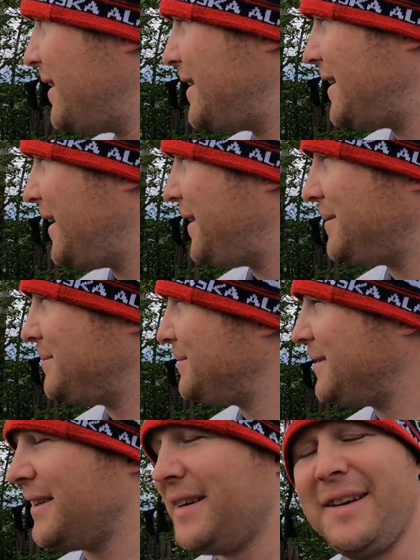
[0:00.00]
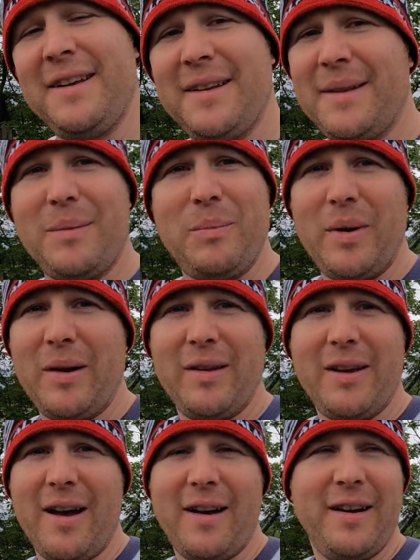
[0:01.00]
the tent and barely
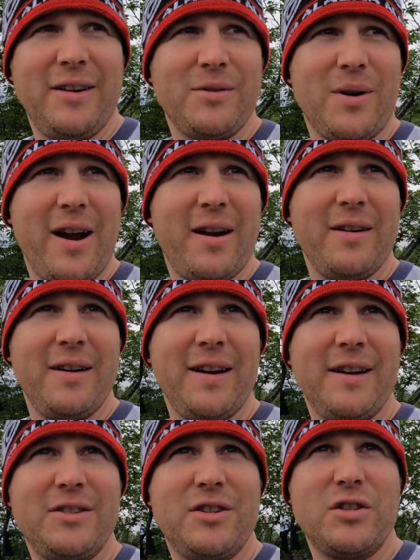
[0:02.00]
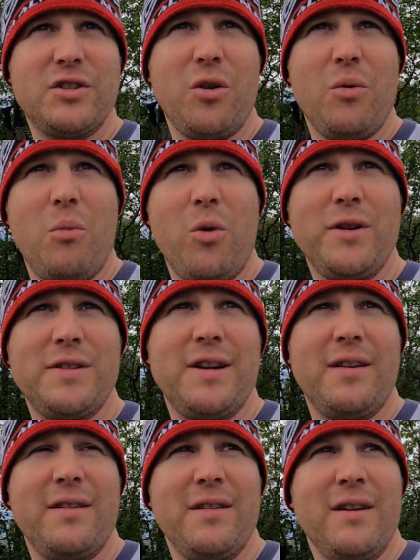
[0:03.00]
got any drier. It's just so moist
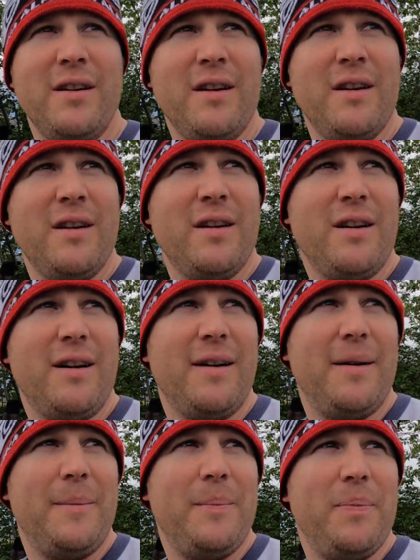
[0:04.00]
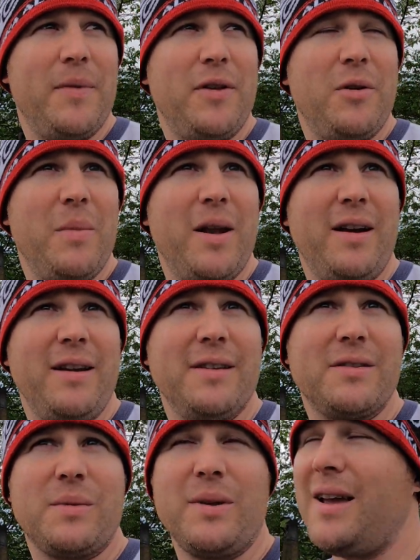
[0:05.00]
there. The humidity
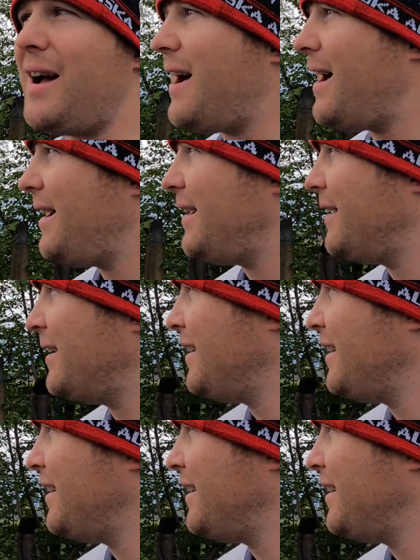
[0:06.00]
is really high